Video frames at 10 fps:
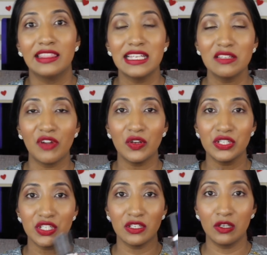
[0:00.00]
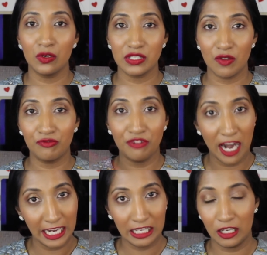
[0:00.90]
This foundation looks
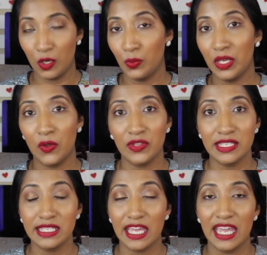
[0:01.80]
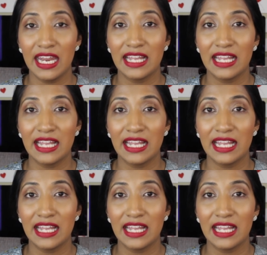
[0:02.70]
very glowy on the skin.